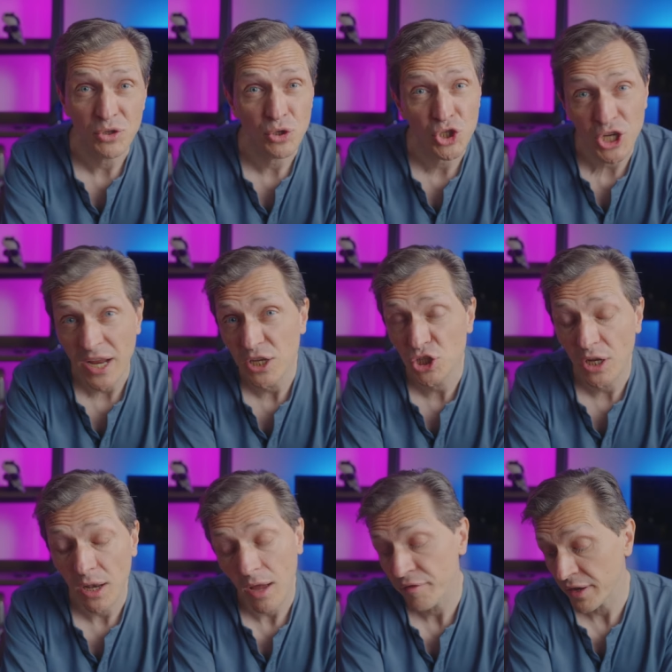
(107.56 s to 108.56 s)
to change
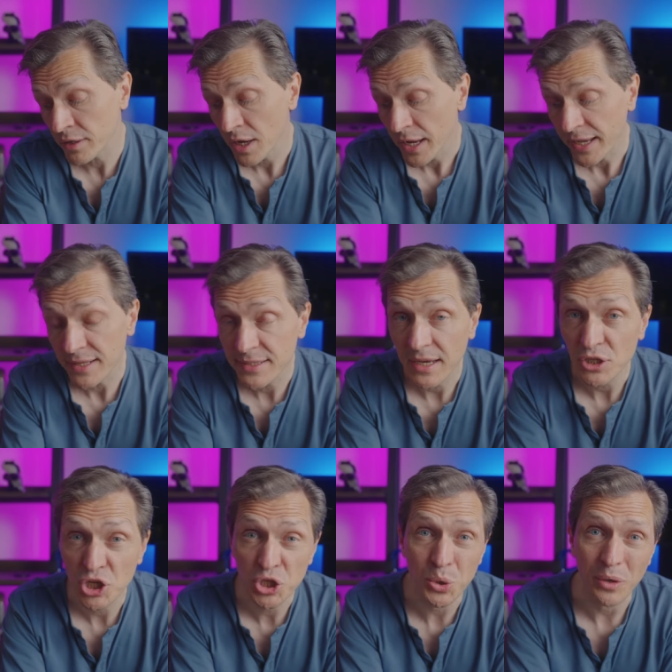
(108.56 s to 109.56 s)
their life and in
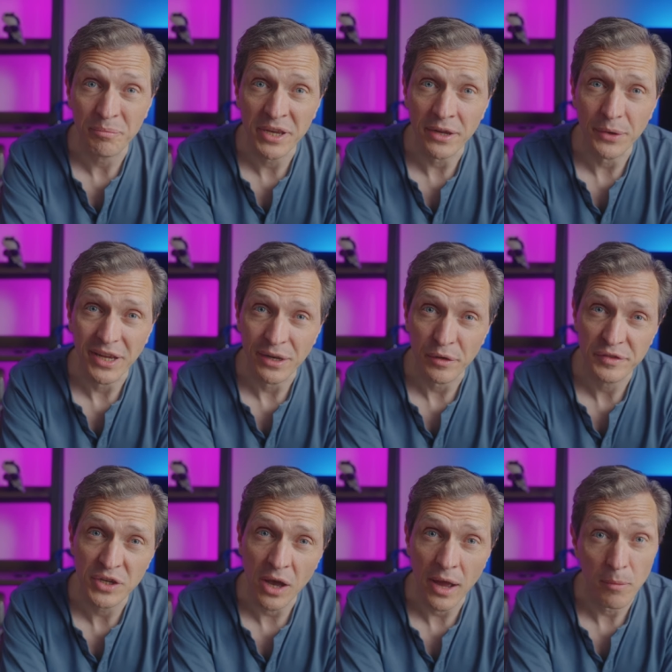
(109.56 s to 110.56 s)
such a short period of
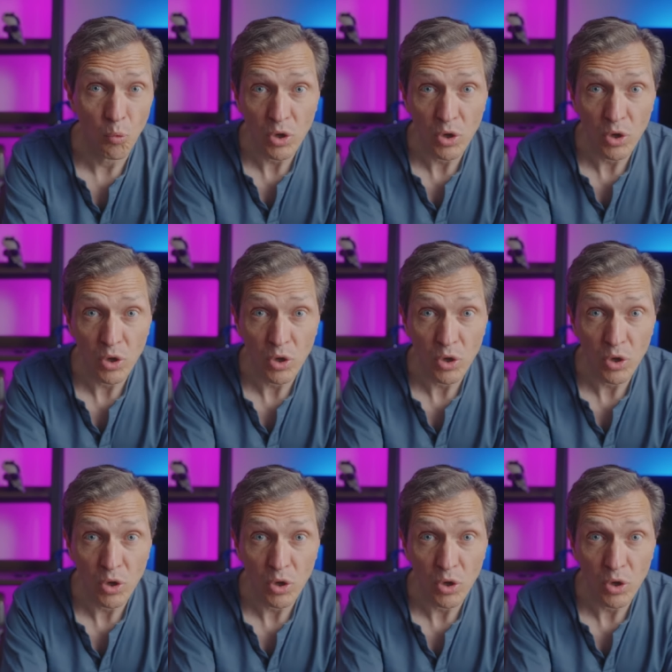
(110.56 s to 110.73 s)
time.